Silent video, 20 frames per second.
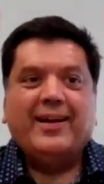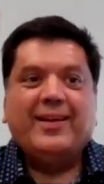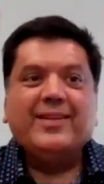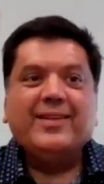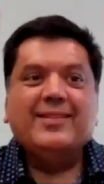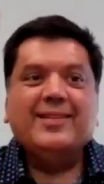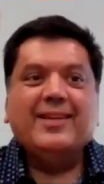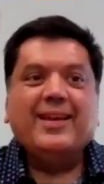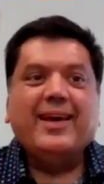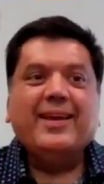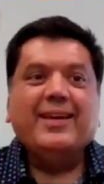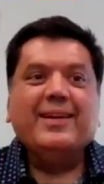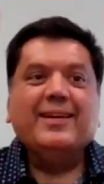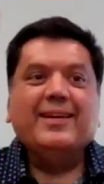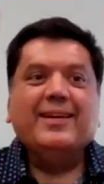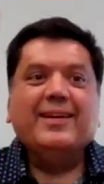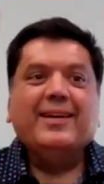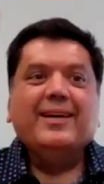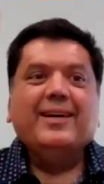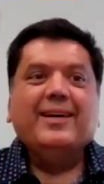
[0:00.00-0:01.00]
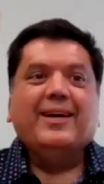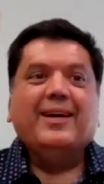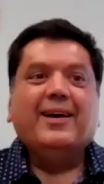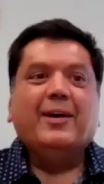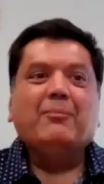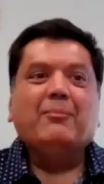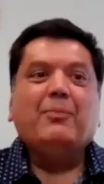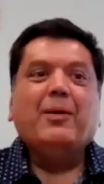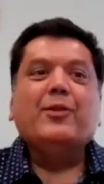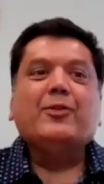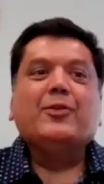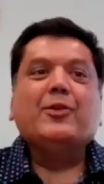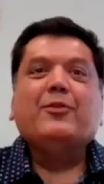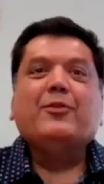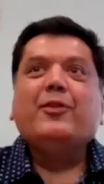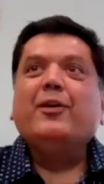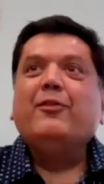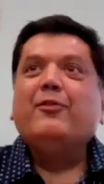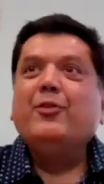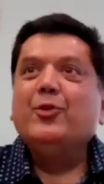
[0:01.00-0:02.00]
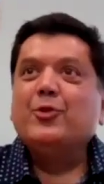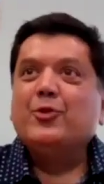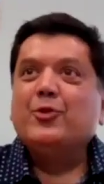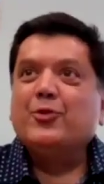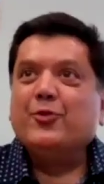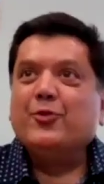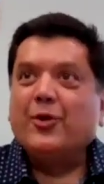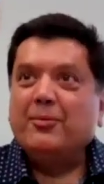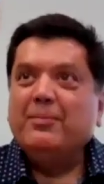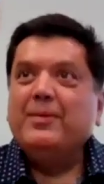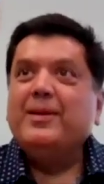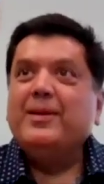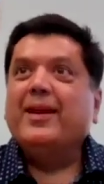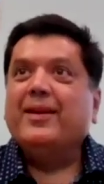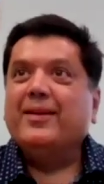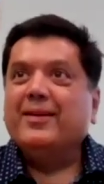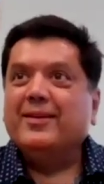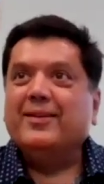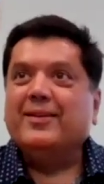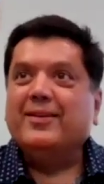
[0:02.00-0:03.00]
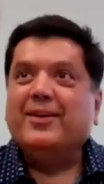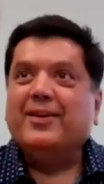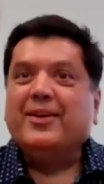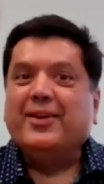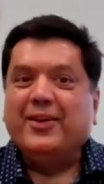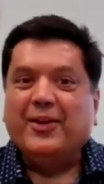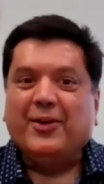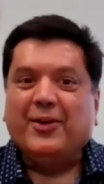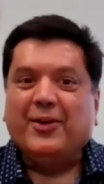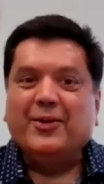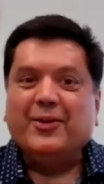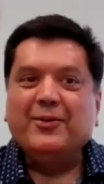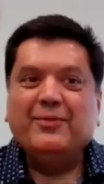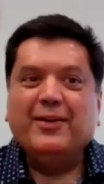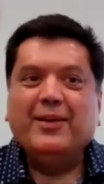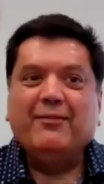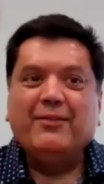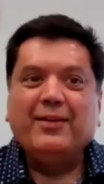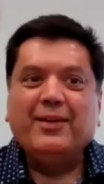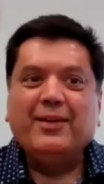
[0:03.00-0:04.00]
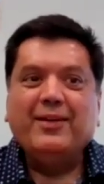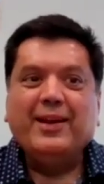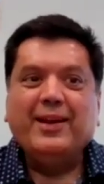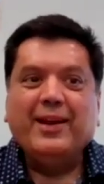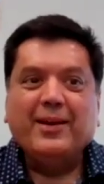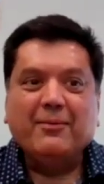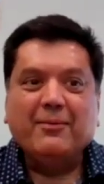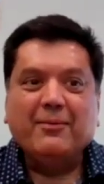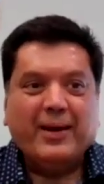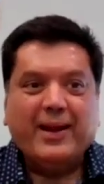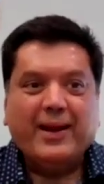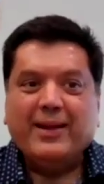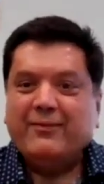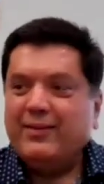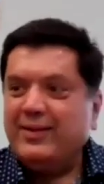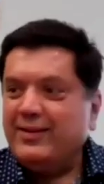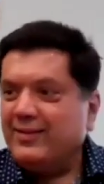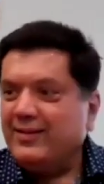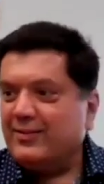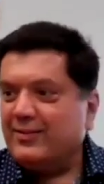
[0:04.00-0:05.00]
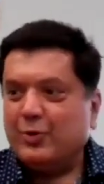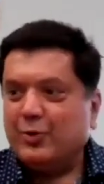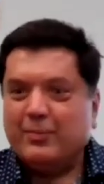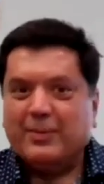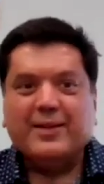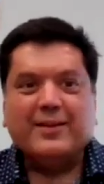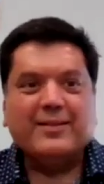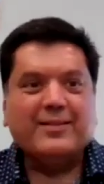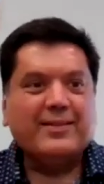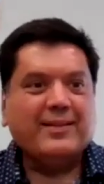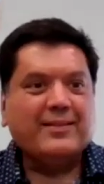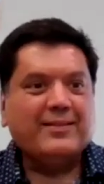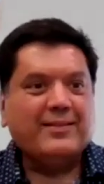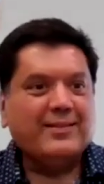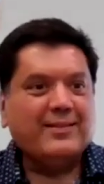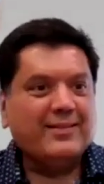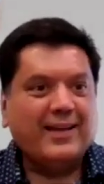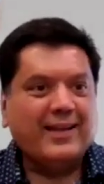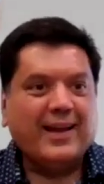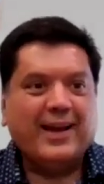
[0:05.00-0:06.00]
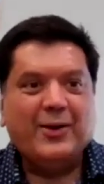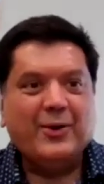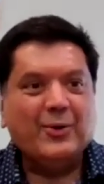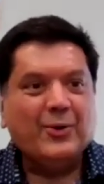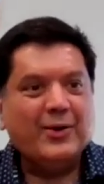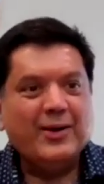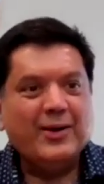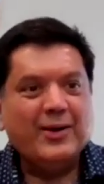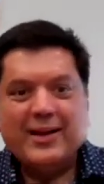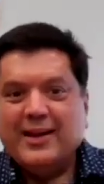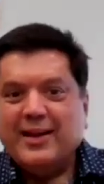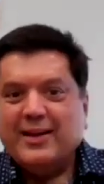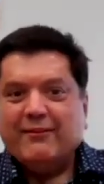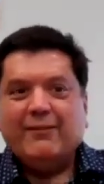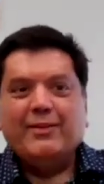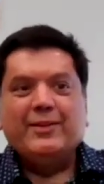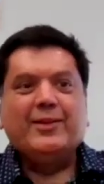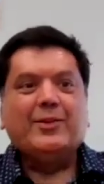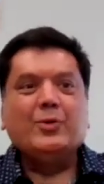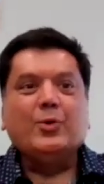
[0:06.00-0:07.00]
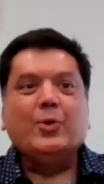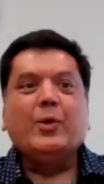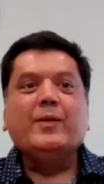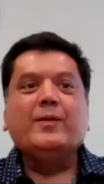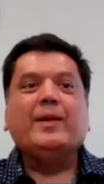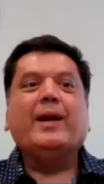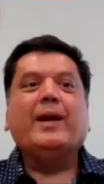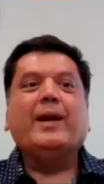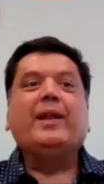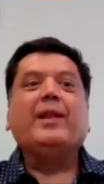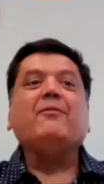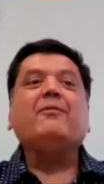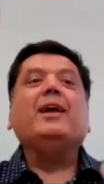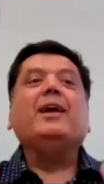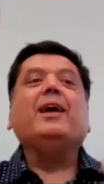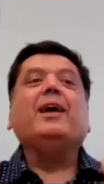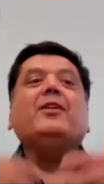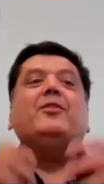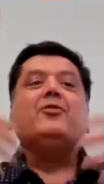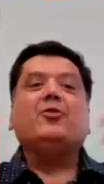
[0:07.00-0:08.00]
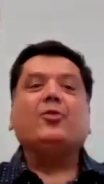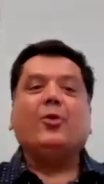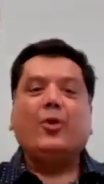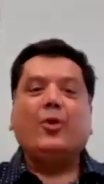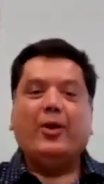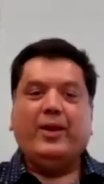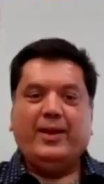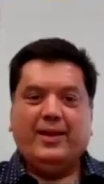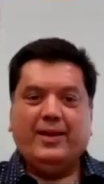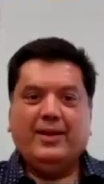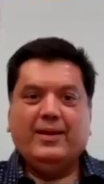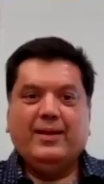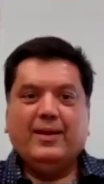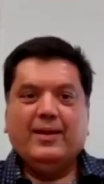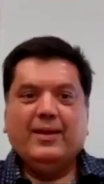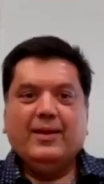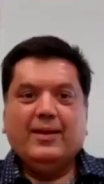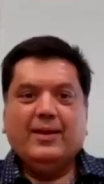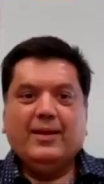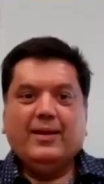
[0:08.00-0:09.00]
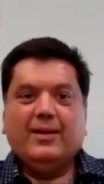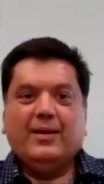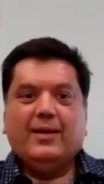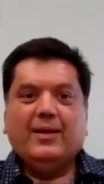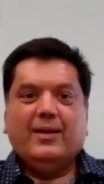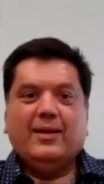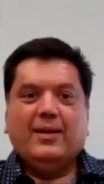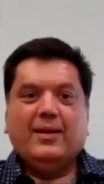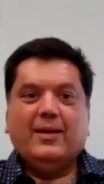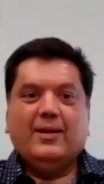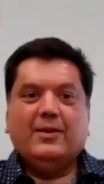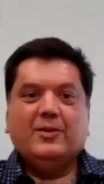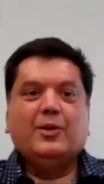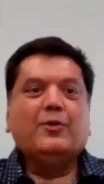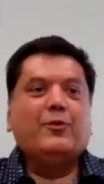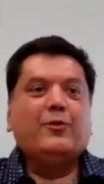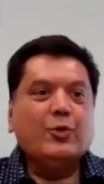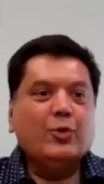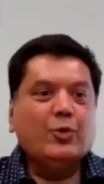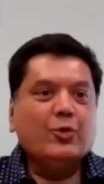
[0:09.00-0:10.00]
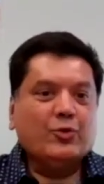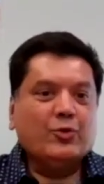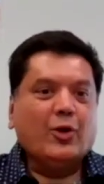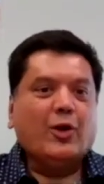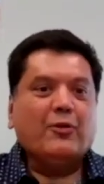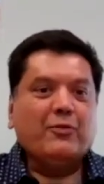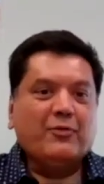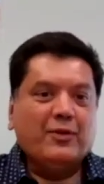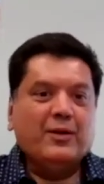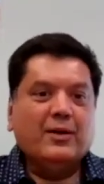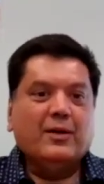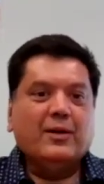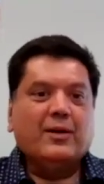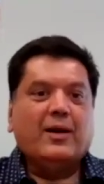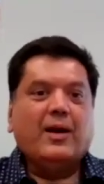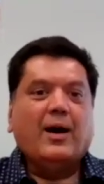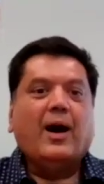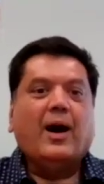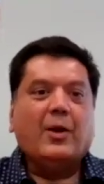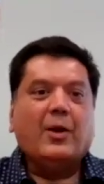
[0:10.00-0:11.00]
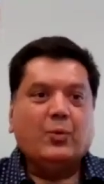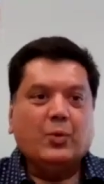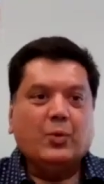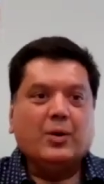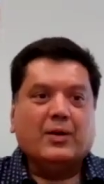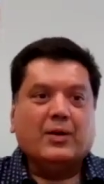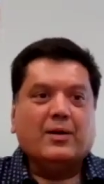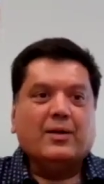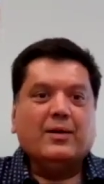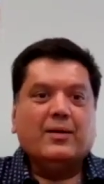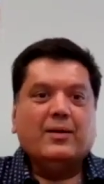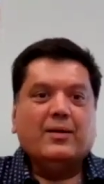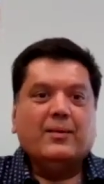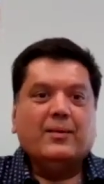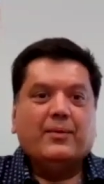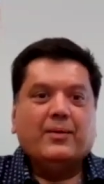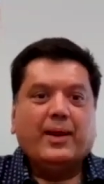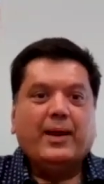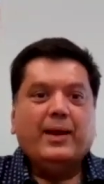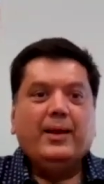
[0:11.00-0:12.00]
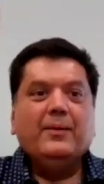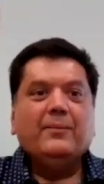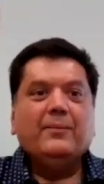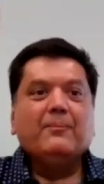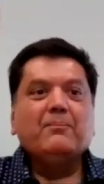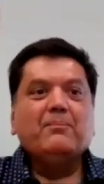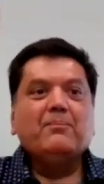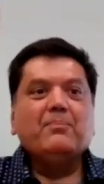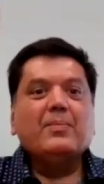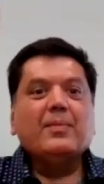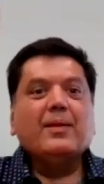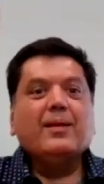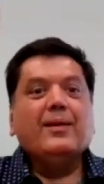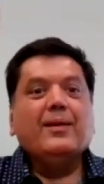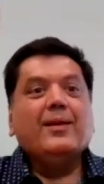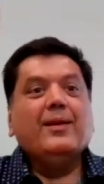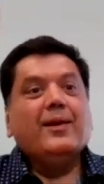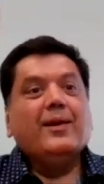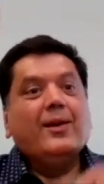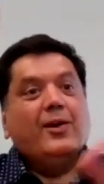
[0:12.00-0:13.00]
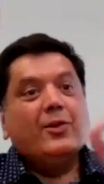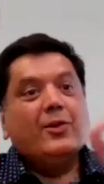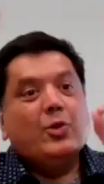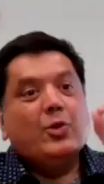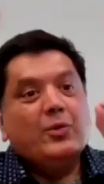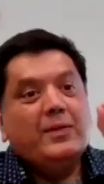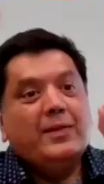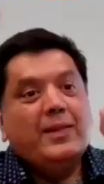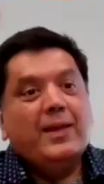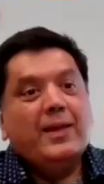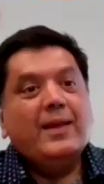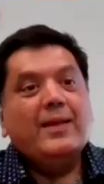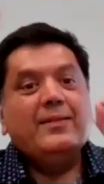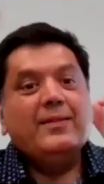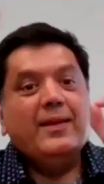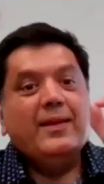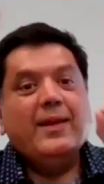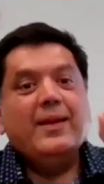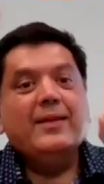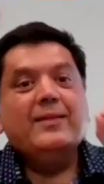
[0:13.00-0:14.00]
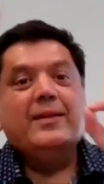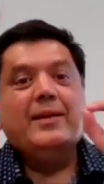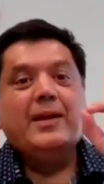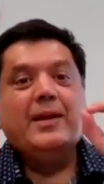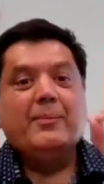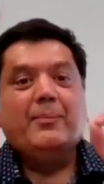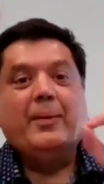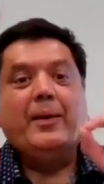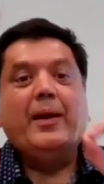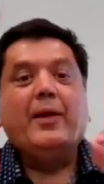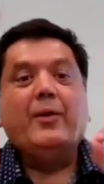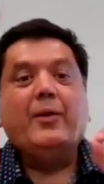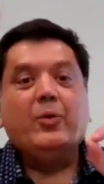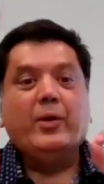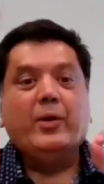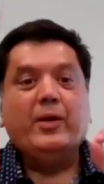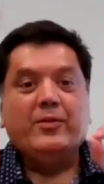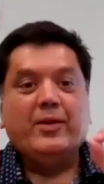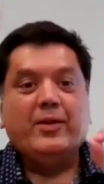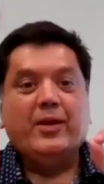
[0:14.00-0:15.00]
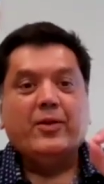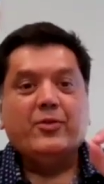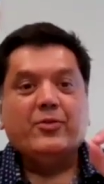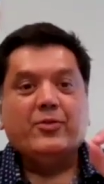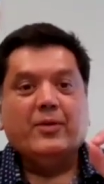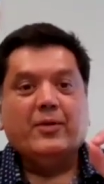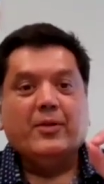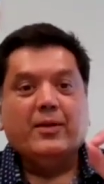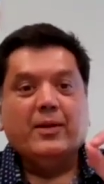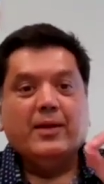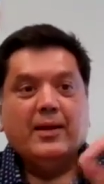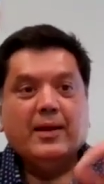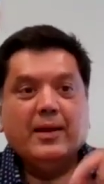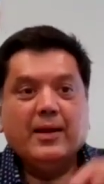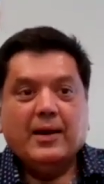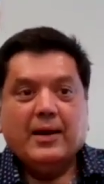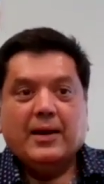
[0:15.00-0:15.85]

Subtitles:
that is like a place of refuge for me and her. When we need a break, we just open the side door, we just go inside and we enjoy the fruits of her hard work, right? So this is dependent origination.